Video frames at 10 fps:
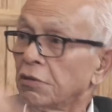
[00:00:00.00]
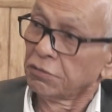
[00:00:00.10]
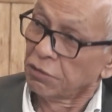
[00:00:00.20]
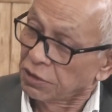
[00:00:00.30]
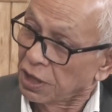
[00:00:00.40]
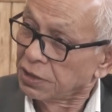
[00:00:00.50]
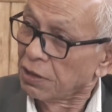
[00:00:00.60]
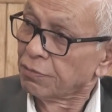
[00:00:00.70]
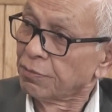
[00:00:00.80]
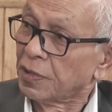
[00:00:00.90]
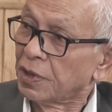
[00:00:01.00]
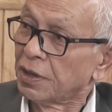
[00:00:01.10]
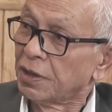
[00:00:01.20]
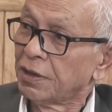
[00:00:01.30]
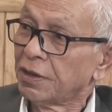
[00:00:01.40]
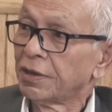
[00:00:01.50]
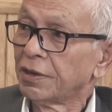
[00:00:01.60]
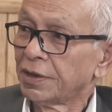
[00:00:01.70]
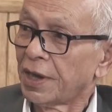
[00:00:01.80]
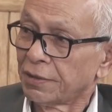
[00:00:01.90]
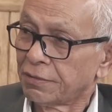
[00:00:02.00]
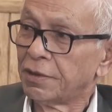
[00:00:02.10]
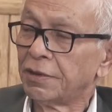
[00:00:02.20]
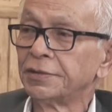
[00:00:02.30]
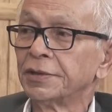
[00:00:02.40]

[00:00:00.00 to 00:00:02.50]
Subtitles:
not that down. Oh, I'll go.